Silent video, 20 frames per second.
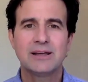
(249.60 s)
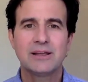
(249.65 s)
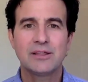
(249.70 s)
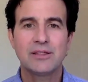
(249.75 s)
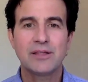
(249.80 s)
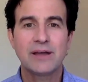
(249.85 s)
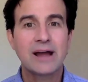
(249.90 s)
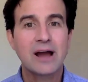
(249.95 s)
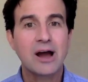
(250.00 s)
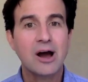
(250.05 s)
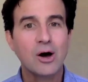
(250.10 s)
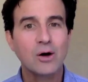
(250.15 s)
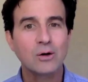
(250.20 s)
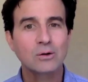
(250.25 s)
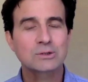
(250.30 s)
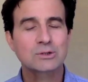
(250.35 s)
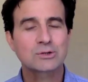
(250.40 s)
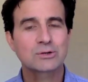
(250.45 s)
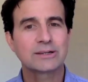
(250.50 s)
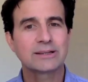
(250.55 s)
they are
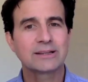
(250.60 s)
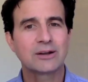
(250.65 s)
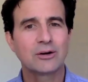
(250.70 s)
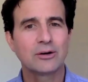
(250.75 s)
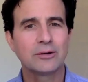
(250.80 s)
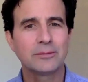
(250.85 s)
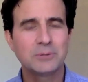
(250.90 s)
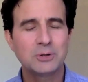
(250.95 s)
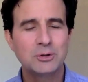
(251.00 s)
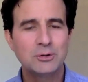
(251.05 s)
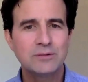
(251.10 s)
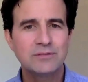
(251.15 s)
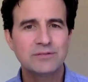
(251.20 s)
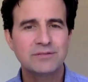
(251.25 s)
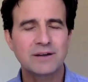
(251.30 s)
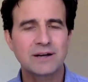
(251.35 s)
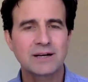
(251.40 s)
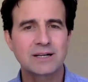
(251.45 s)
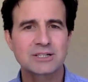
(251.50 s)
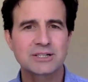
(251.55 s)
altering their immune
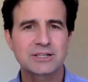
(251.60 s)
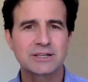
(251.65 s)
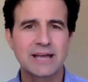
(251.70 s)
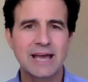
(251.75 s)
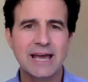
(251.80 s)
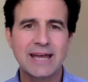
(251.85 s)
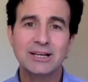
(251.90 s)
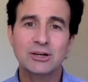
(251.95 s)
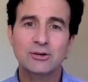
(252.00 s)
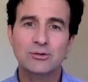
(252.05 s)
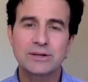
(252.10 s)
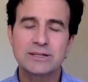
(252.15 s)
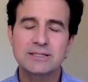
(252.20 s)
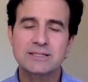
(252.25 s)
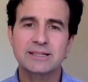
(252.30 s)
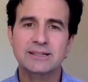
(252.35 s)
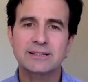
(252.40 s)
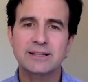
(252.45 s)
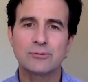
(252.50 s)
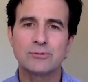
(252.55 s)
function and
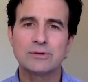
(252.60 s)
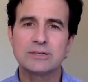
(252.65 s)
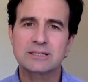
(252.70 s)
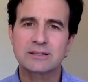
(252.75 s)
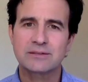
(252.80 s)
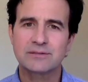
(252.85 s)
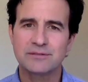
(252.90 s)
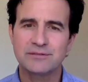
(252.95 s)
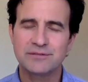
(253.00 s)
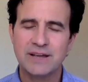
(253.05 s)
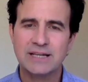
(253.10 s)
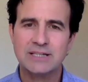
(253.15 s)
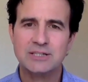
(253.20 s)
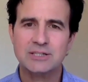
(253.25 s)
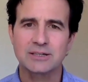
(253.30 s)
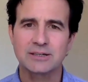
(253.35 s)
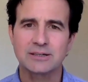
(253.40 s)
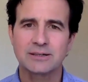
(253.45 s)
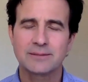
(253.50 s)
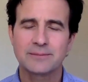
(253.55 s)
increasing their risk of
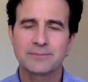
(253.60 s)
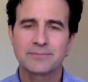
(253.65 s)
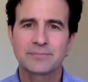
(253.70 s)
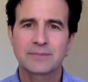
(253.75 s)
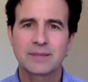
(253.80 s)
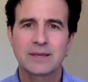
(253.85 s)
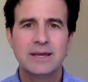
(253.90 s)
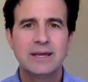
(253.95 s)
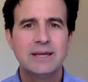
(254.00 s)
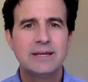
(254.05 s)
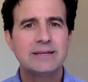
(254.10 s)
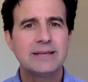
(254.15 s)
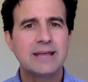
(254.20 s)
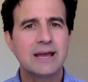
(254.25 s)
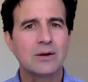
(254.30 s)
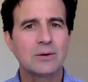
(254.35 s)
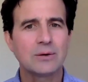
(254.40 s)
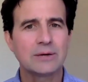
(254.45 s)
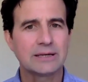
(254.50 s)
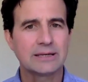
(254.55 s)
infection?
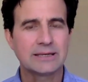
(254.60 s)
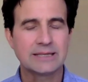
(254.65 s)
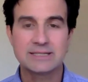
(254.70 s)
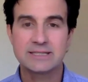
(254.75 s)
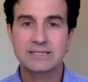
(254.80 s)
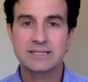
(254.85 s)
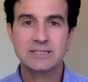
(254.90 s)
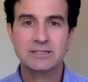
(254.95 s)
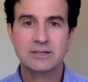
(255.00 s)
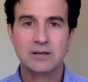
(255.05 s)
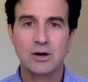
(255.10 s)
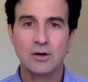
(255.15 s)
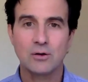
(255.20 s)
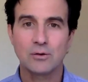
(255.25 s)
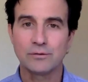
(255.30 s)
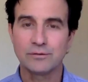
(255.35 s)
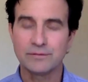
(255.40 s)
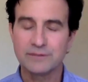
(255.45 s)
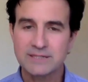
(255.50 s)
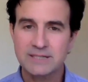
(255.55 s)
Now, is this
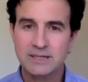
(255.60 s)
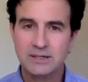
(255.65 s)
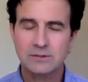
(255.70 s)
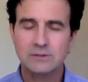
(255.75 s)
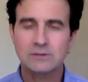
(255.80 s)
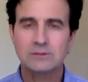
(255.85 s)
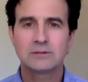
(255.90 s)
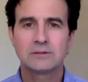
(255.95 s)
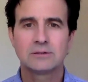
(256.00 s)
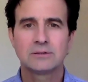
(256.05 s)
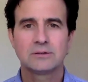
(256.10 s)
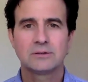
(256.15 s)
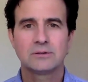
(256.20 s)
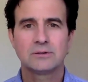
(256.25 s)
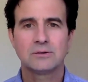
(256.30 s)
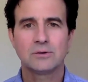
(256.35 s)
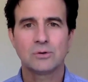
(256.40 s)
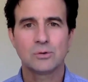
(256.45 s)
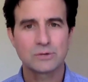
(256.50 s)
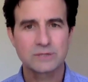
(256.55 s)
cold physical
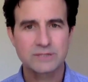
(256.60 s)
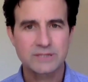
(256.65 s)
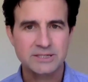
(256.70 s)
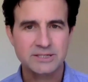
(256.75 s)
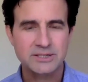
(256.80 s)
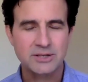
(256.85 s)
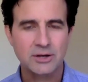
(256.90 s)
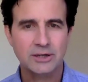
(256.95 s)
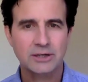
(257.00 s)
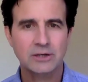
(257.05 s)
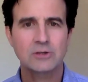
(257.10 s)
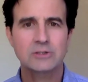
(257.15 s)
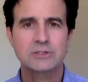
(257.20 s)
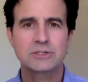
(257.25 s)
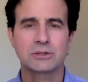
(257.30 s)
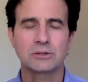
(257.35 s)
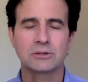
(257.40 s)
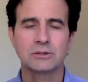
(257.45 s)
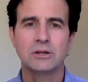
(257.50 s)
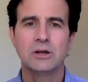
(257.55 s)
or is it
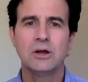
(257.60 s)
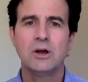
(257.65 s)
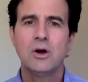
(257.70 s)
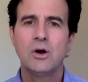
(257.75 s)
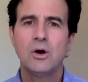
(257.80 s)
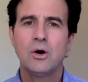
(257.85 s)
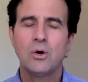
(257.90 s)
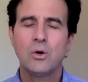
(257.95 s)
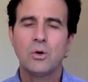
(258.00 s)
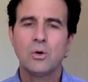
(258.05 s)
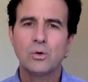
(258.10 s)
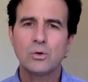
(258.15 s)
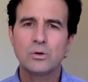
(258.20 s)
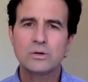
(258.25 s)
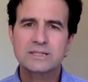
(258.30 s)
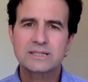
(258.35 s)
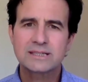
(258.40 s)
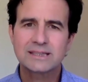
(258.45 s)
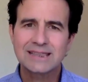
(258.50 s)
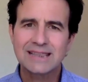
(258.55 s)
psychological? Or
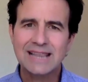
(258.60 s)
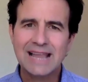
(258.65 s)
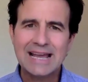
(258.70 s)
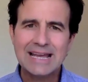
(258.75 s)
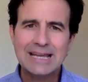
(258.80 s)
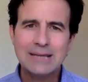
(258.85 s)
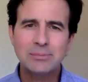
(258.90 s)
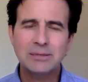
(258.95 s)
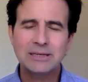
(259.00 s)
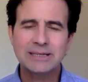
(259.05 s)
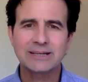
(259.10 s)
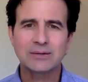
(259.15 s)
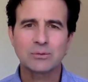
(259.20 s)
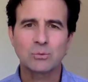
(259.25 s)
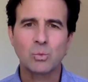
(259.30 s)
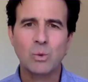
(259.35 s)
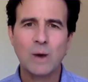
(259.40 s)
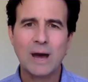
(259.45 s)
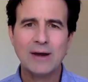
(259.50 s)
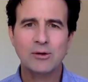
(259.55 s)
is labeling it
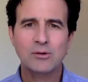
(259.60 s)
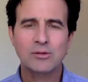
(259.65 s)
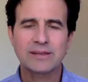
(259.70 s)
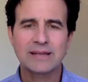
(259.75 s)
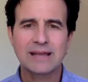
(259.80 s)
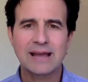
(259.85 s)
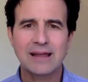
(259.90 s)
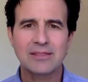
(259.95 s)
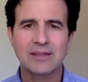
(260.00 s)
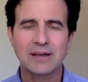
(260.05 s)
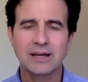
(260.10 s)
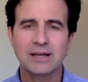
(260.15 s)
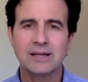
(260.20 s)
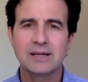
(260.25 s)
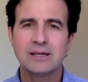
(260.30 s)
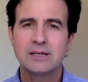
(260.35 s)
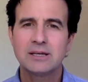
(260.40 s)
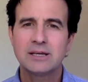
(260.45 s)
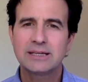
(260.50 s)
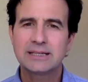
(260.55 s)
one or the other
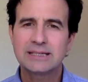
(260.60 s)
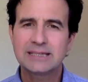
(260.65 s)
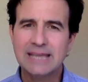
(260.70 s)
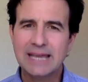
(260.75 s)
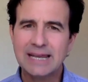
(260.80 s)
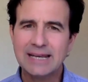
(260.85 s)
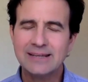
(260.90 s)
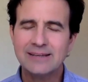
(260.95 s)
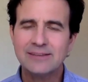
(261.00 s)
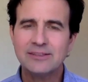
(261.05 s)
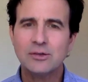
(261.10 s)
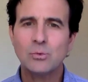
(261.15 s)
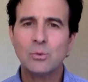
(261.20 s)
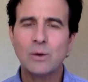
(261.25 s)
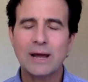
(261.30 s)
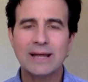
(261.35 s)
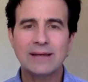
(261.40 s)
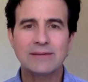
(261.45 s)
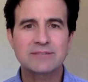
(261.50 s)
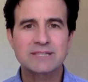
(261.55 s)
getting in the
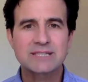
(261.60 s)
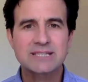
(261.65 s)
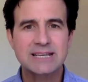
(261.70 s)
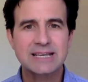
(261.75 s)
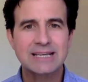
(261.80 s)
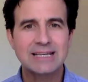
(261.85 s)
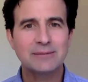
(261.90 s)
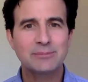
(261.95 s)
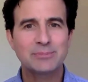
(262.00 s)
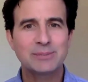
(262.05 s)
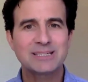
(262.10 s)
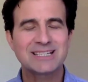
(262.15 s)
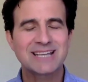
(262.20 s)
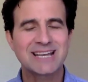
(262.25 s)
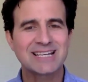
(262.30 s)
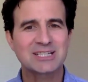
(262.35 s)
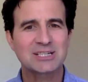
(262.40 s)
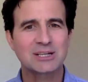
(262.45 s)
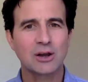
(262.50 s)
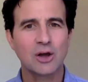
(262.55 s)
way of seeing
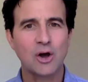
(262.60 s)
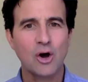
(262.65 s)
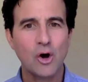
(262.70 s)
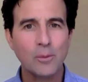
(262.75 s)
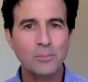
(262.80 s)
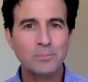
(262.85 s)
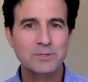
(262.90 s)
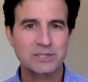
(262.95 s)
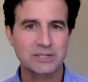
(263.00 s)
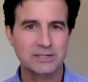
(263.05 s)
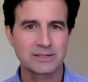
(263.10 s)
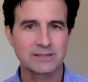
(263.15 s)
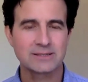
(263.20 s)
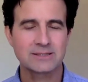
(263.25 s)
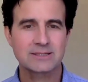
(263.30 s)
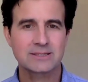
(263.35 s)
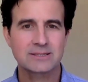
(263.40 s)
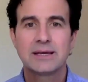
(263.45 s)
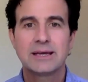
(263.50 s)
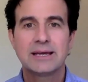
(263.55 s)
potential
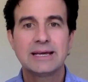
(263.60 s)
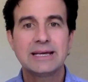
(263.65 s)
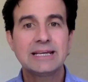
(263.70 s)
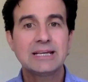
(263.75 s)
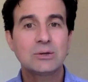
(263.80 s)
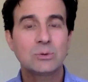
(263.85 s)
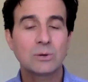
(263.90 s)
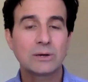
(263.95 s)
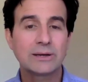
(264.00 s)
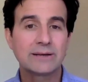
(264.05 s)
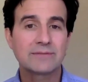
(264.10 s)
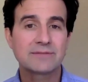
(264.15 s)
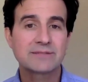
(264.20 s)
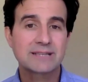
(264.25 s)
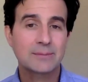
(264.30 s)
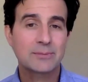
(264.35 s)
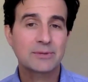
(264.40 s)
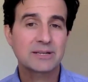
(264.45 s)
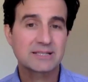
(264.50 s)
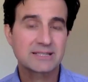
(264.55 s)
options? Equally, if
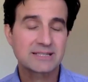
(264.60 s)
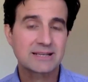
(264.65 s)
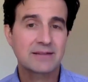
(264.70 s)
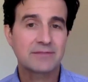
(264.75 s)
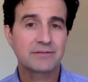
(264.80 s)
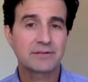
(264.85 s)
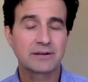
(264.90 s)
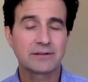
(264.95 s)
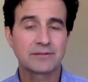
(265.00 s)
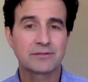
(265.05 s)
someone is suffering